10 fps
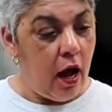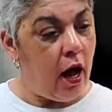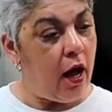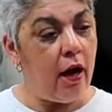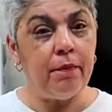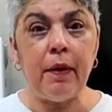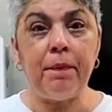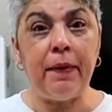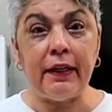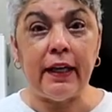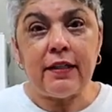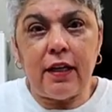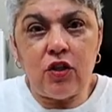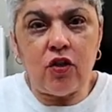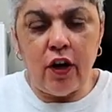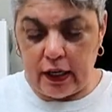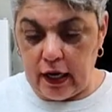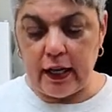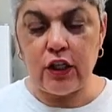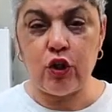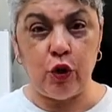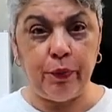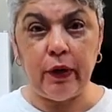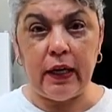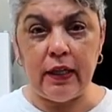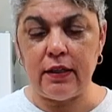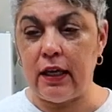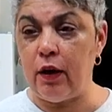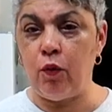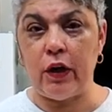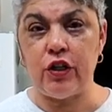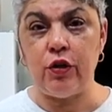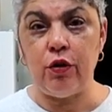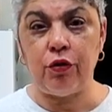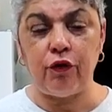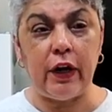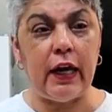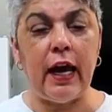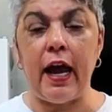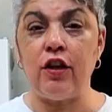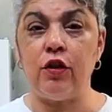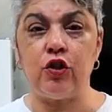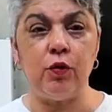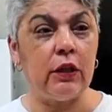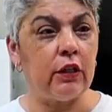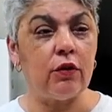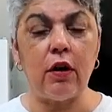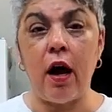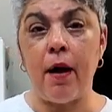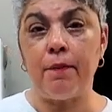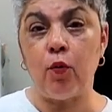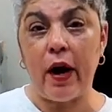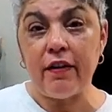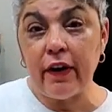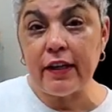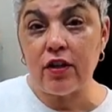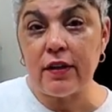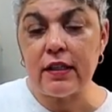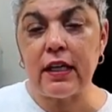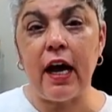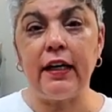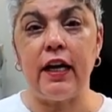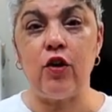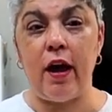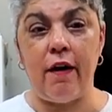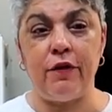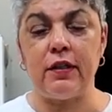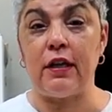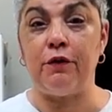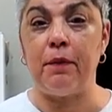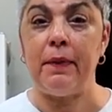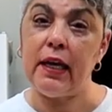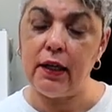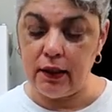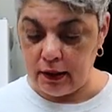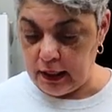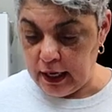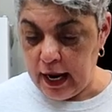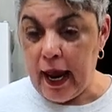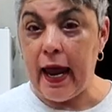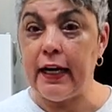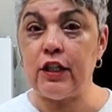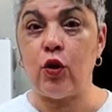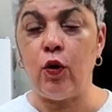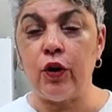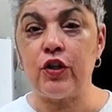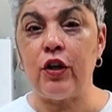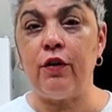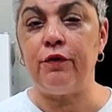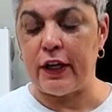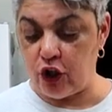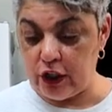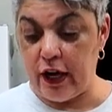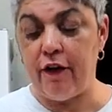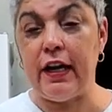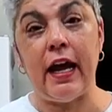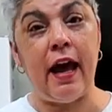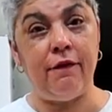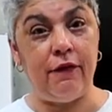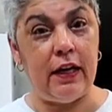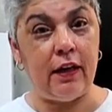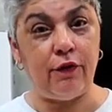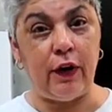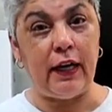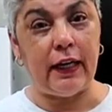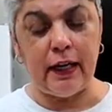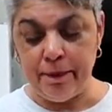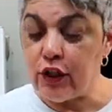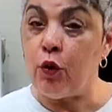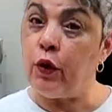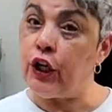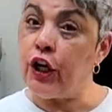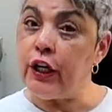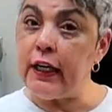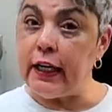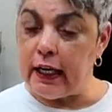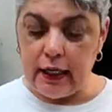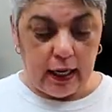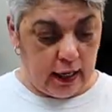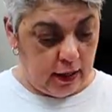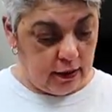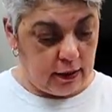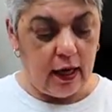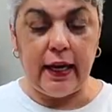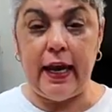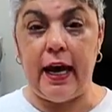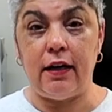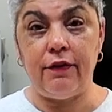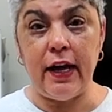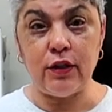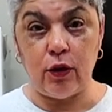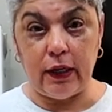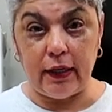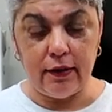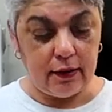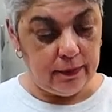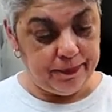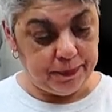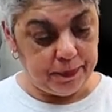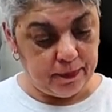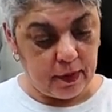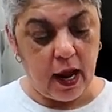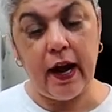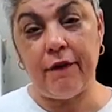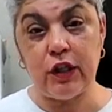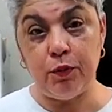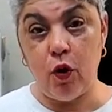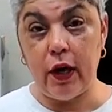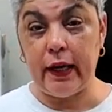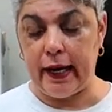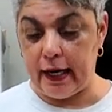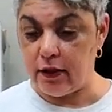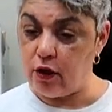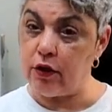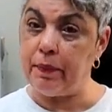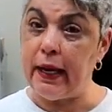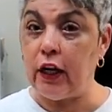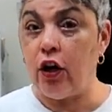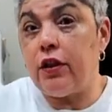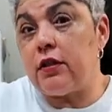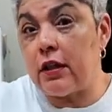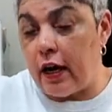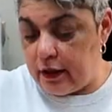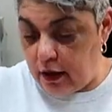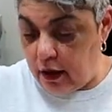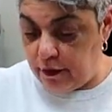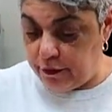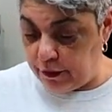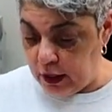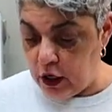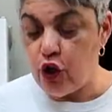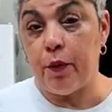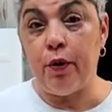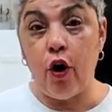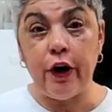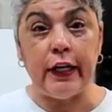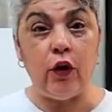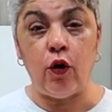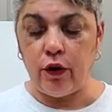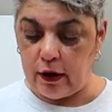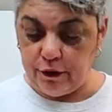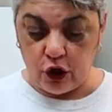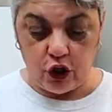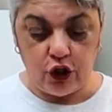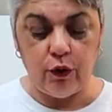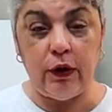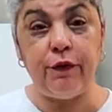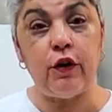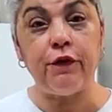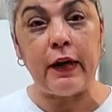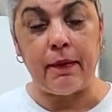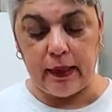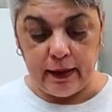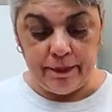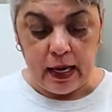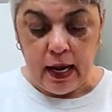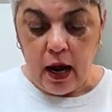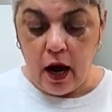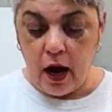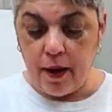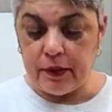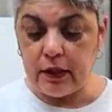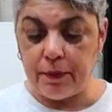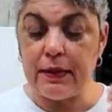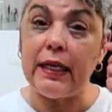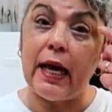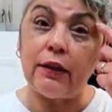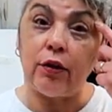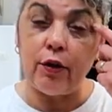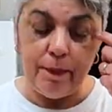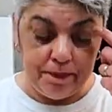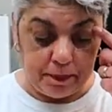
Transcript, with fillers: Um, but let's get started. It's super easy, one, two, three, and you do a little um, white rice on the side and you have yourself a meal. And it's also vegetarian and vegan friendly. So what you're gonna need is a can of gandules. I have a small can, so depending on the size of your party or if you're just doing it for your family. Um, some cilantro,